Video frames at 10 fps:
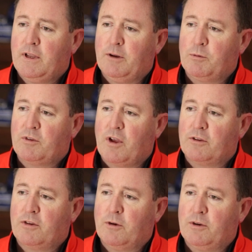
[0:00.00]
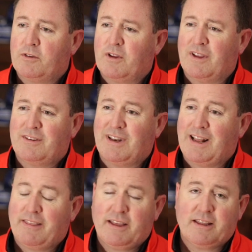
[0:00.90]
And it was also discussed,
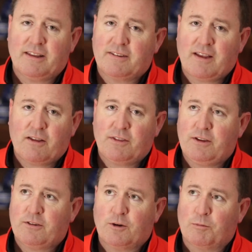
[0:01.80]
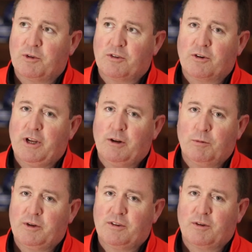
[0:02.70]
I think, in the Southeastern
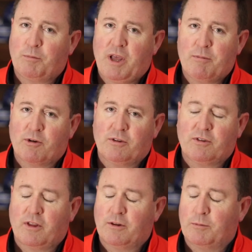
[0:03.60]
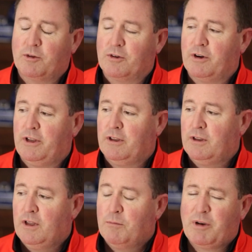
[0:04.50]
Missourian, which is a paper in Southern Missouri.
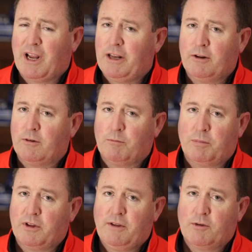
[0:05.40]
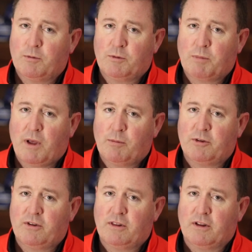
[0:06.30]
But I don't believe it was
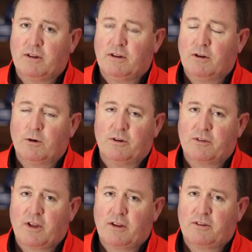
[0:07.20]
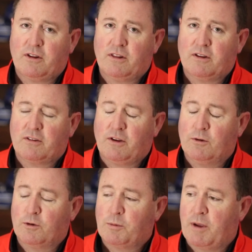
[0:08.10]
published in the, or discussed in the St.
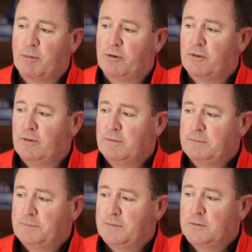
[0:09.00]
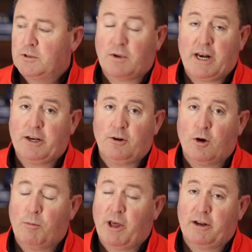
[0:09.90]
Louis papers. So I didn't
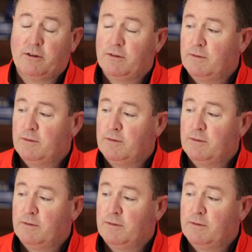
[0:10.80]
know about it.